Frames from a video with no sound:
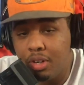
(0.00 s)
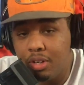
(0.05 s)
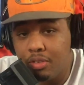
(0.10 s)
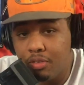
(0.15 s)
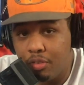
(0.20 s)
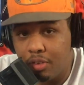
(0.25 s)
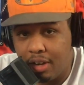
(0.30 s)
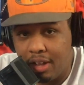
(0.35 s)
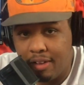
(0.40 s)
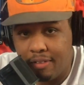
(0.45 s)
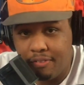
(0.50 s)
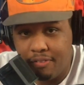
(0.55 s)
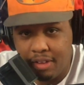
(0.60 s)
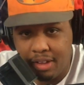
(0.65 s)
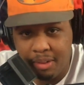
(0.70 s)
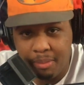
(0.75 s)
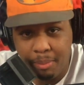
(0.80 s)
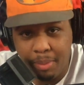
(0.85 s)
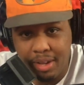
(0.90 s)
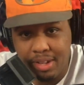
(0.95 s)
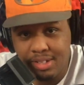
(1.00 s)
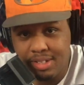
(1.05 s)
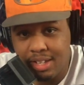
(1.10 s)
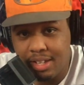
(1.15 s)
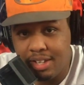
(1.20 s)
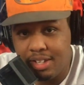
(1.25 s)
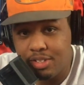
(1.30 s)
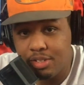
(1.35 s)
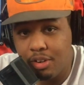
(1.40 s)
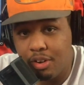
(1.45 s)
and for that fan base
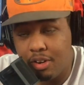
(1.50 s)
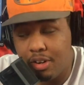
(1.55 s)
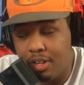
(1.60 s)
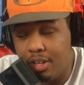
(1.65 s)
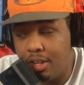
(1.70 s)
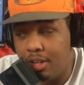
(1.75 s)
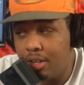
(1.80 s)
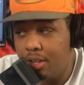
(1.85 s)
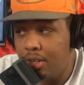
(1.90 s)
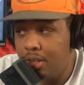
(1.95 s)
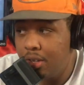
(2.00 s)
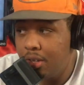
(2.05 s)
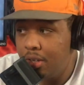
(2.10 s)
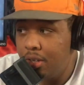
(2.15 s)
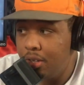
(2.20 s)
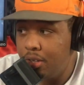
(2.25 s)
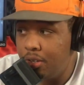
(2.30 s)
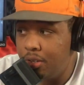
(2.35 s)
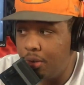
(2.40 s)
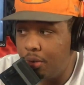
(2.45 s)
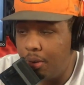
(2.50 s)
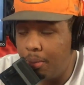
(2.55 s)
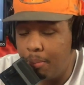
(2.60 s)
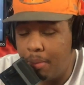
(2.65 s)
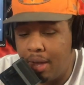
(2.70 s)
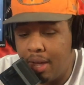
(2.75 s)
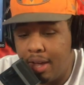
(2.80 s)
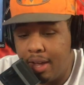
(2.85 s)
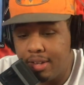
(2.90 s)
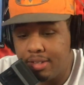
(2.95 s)
that he's already, you know,
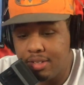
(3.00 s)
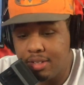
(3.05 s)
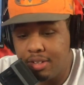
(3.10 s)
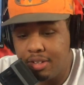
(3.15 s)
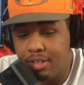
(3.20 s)
amassed.